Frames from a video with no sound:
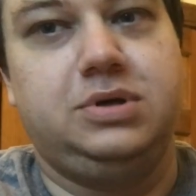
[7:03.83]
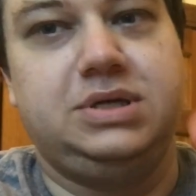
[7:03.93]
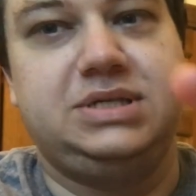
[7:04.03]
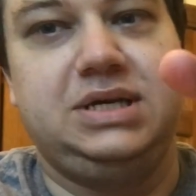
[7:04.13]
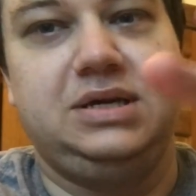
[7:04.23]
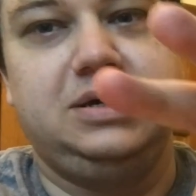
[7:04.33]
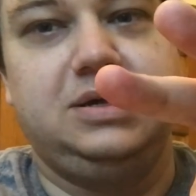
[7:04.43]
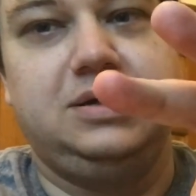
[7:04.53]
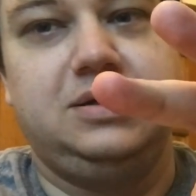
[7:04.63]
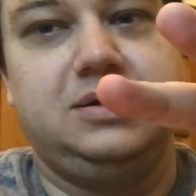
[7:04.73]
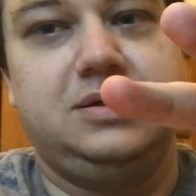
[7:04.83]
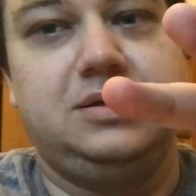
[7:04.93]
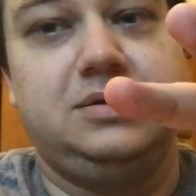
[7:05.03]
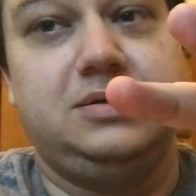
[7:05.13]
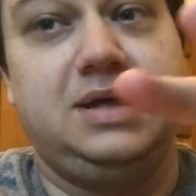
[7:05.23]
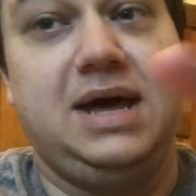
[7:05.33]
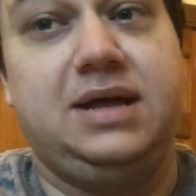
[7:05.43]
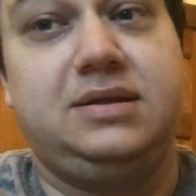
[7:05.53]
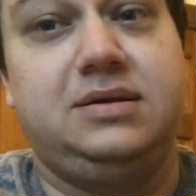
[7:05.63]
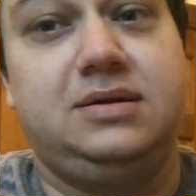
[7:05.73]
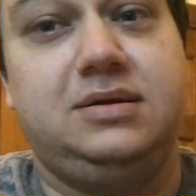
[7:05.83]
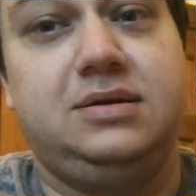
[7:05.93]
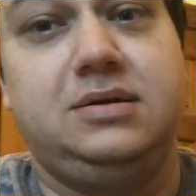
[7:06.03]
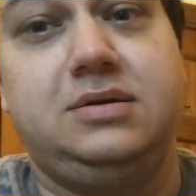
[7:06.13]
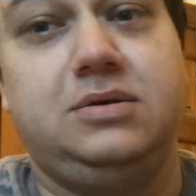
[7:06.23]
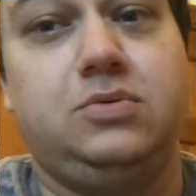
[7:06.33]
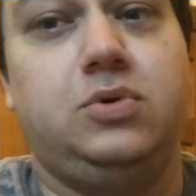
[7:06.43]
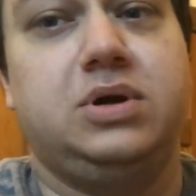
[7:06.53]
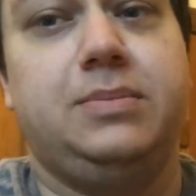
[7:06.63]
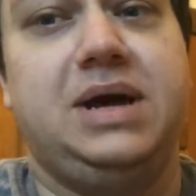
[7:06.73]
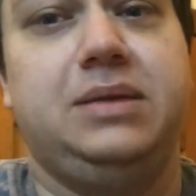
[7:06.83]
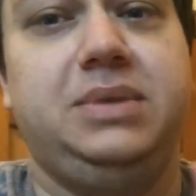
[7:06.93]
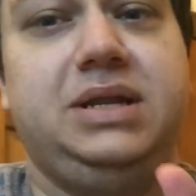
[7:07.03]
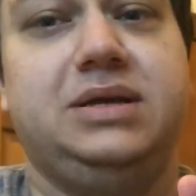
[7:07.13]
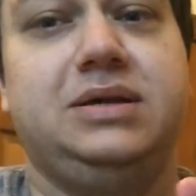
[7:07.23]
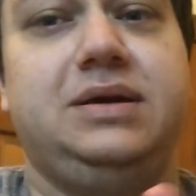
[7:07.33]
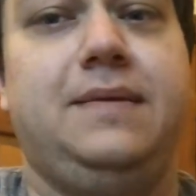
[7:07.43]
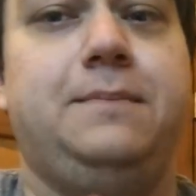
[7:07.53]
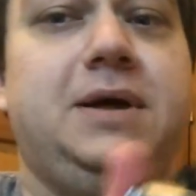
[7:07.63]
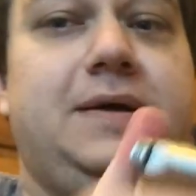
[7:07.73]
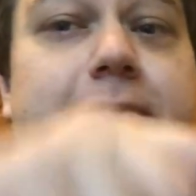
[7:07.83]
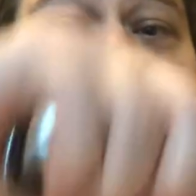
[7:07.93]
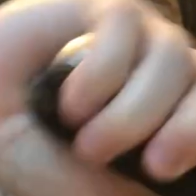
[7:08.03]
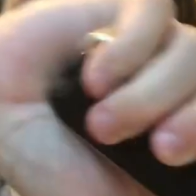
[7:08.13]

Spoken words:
you see that won't come out immediately, but